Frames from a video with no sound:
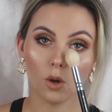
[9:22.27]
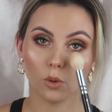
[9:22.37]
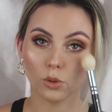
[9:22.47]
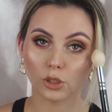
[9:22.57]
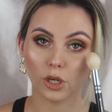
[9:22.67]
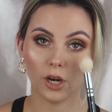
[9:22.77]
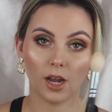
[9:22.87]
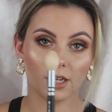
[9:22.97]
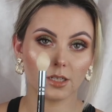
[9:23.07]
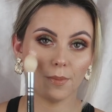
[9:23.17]
also
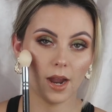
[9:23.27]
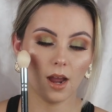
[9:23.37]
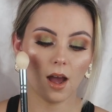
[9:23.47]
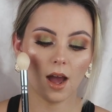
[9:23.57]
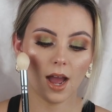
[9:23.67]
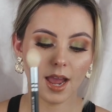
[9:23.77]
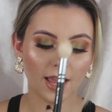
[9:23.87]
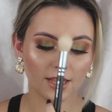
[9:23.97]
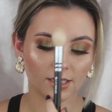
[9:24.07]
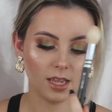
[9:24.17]
under my
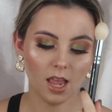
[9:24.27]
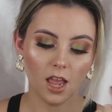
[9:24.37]
eyes.